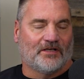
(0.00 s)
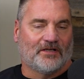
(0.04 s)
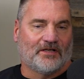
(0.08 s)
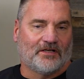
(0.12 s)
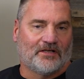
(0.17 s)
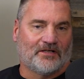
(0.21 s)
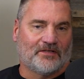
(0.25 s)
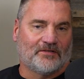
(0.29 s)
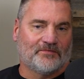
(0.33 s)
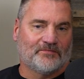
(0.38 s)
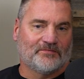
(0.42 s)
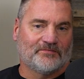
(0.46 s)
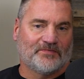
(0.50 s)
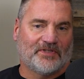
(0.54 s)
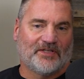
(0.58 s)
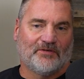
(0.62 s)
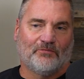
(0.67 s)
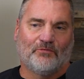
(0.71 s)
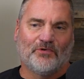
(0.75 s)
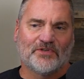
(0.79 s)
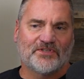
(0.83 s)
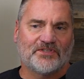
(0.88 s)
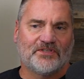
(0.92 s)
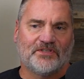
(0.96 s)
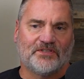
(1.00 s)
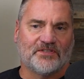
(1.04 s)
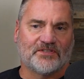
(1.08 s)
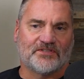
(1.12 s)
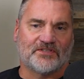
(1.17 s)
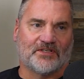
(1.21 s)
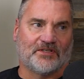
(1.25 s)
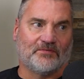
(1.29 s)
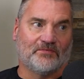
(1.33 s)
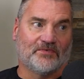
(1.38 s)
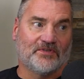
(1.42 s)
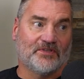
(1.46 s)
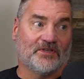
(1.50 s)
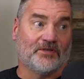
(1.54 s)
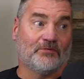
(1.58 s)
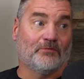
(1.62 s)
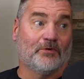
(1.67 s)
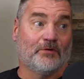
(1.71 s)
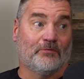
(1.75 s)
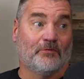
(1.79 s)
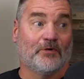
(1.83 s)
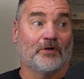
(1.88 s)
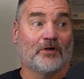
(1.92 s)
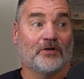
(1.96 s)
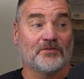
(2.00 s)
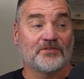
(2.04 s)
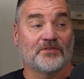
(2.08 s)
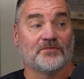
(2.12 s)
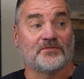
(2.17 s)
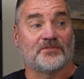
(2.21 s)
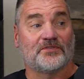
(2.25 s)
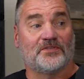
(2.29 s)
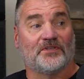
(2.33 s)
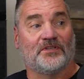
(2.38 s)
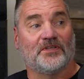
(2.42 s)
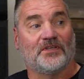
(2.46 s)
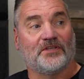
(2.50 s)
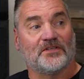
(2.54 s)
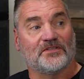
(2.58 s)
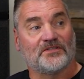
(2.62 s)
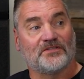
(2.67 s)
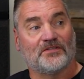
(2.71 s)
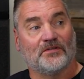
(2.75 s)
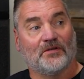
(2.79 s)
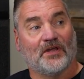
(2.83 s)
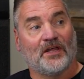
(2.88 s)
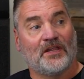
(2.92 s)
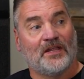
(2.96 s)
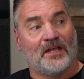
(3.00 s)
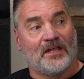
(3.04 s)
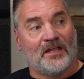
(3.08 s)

And we're seeing the same thing. What we're also seeing is the